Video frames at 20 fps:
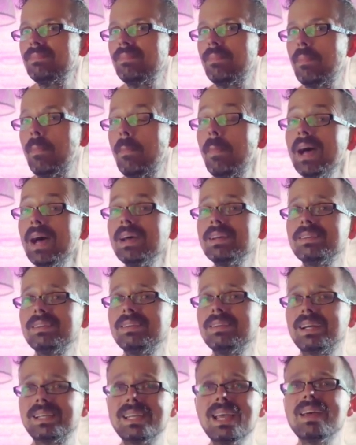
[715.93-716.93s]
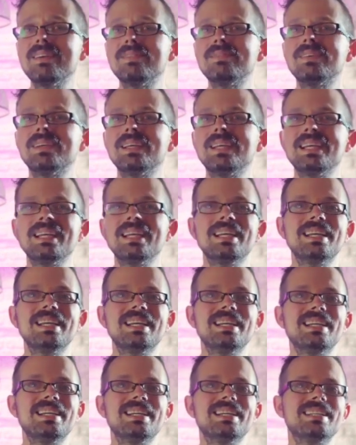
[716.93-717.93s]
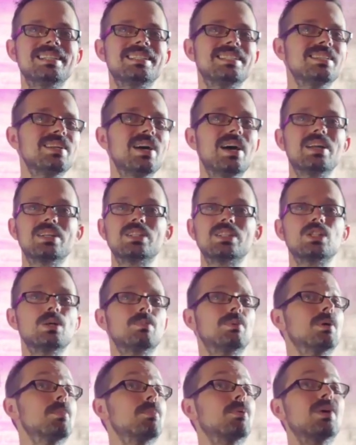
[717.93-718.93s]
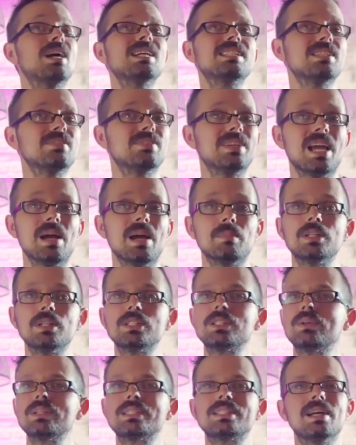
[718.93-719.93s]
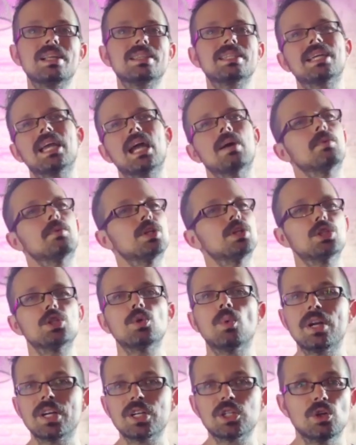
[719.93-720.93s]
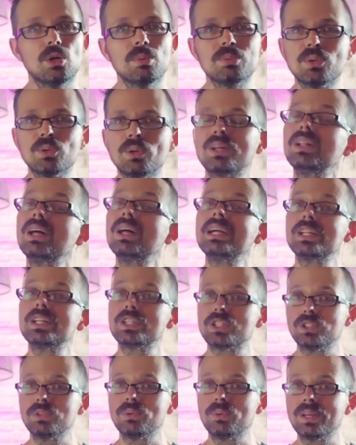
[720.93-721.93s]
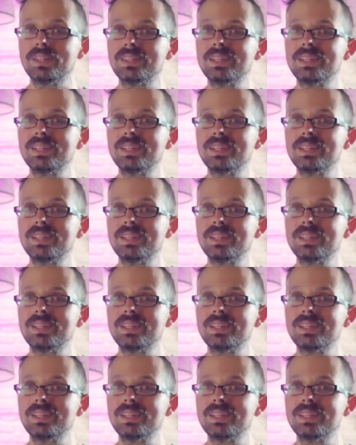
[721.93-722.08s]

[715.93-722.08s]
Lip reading: But again, it's not a super impressive camera, so it's not the camera that you want to show up to a client shoot with.